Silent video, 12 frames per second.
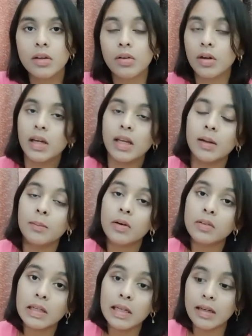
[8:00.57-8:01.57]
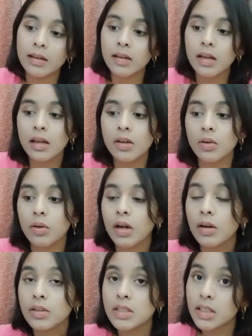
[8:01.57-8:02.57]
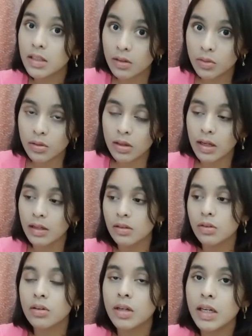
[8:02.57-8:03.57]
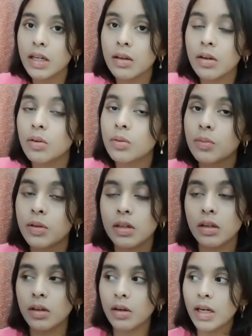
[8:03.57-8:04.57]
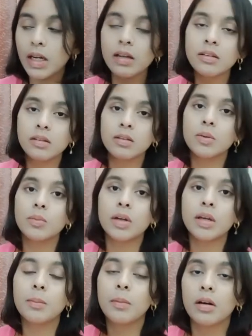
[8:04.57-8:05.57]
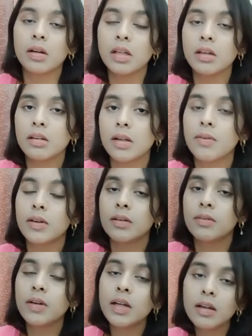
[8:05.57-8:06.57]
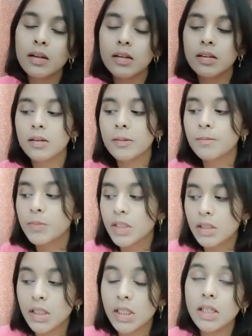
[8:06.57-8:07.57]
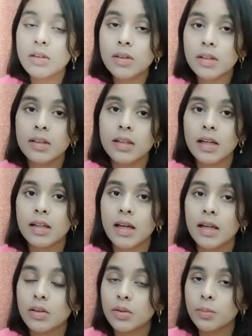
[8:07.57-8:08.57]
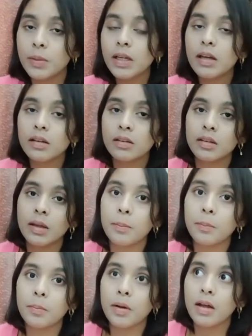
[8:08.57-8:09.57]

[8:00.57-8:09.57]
you're creating inbound leads, you're now reaching out to clients, you're creating a system where you're marketing yourself as a freelancer. You need to understand that to be a step